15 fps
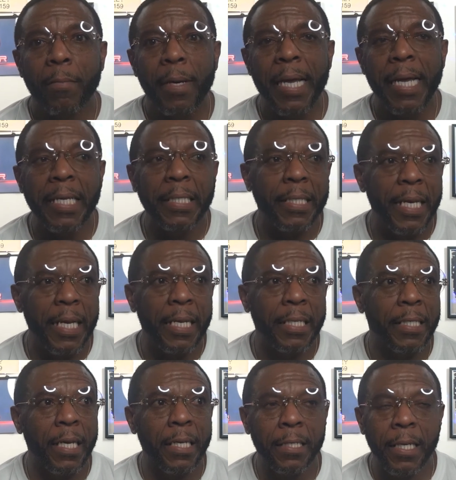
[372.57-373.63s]
And he said, on
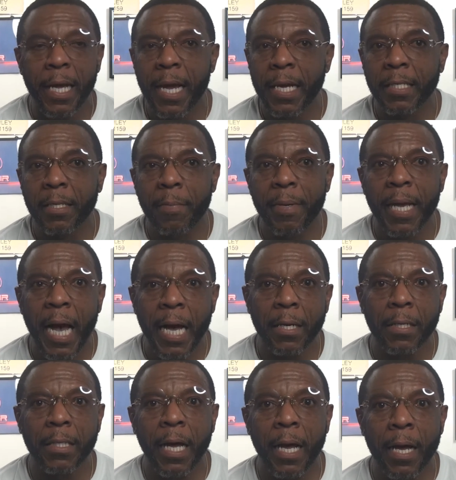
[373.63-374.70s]
Sundays, to be
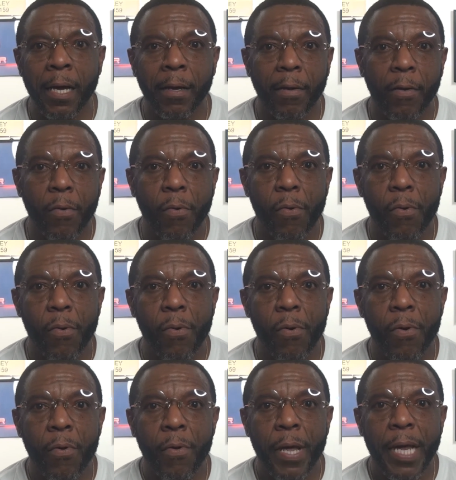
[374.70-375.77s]
honest, I,
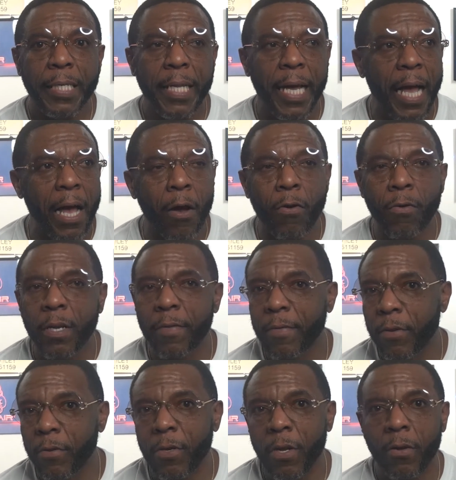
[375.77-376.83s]
He's like, I don't
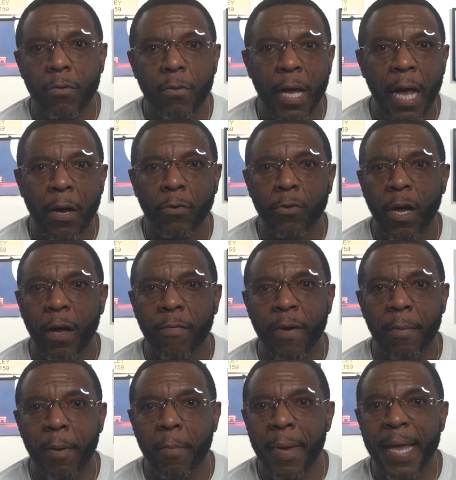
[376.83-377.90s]
even, you know, I don't know if
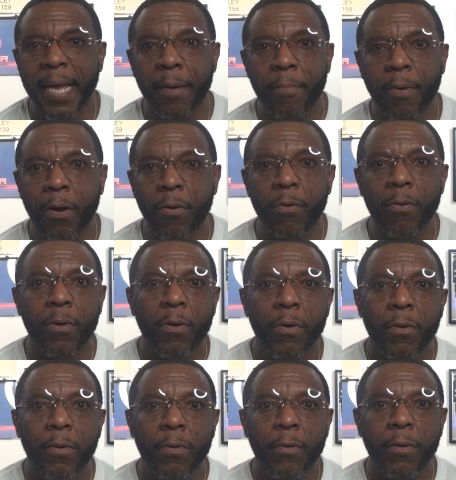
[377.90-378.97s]
I'ma make it, bro.
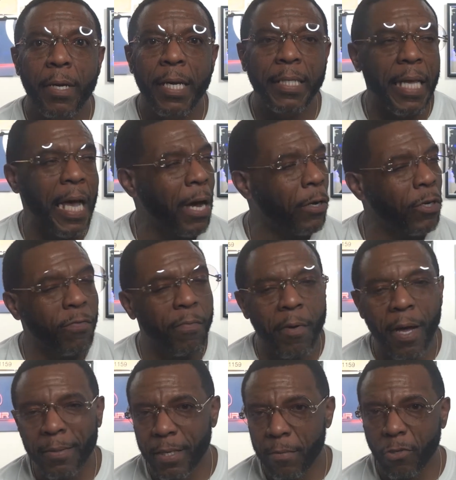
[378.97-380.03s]
He said, I don't know if I'm.
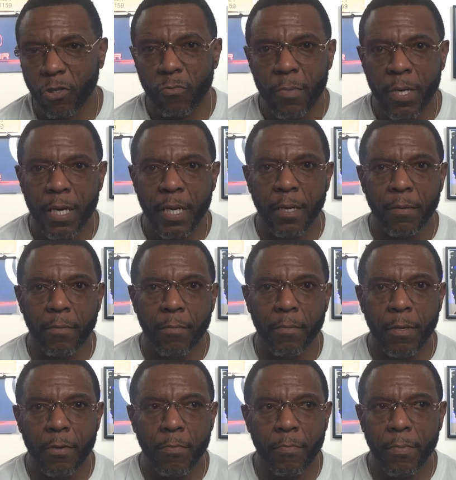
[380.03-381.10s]
I said, what you mean?
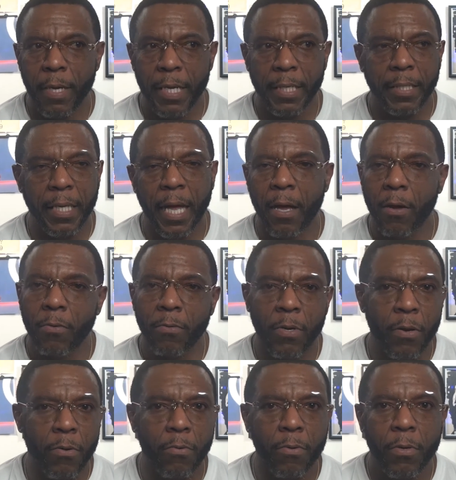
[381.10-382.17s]
He, he said, I don't
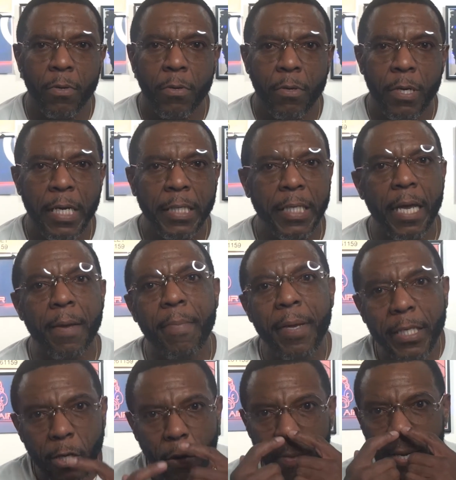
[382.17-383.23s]
know. He said, it be
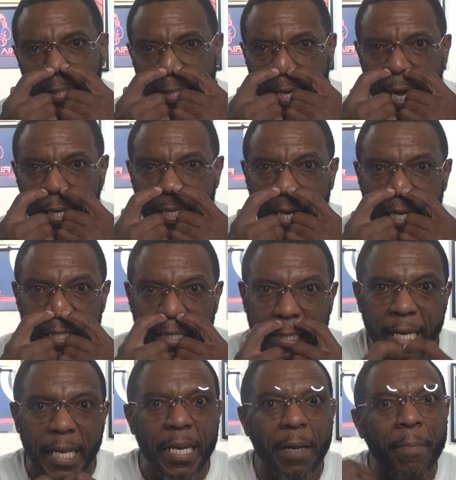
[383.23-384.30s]
so many times I just
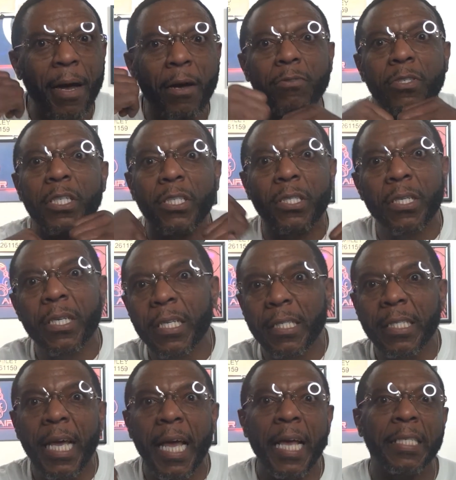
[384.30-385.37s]
thinking about just
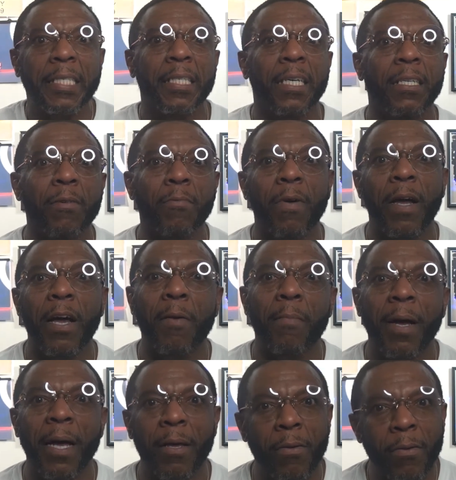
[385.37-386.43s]
tying something around
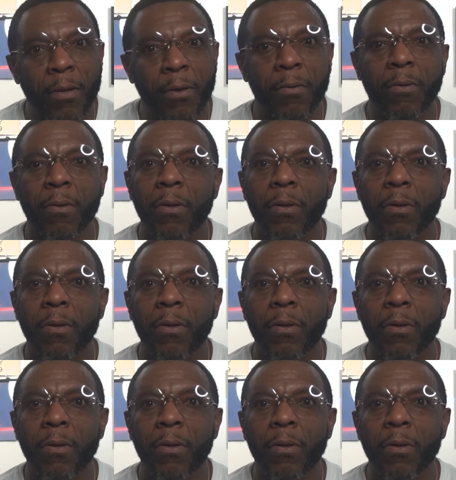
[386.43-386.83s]
my, you know,